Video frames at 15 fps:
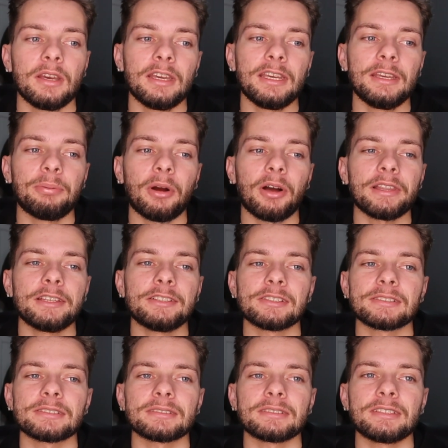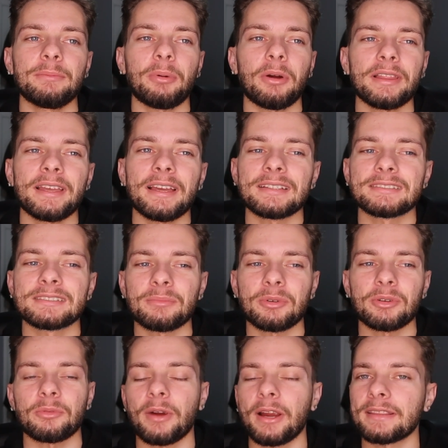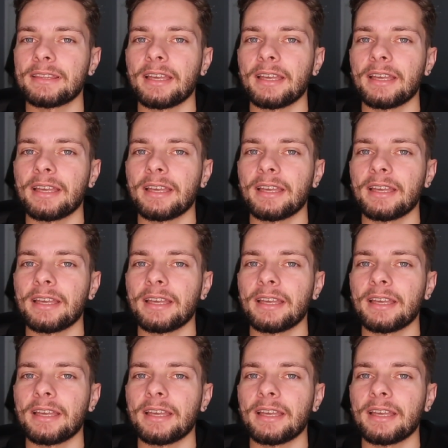He probably just he probably had someone write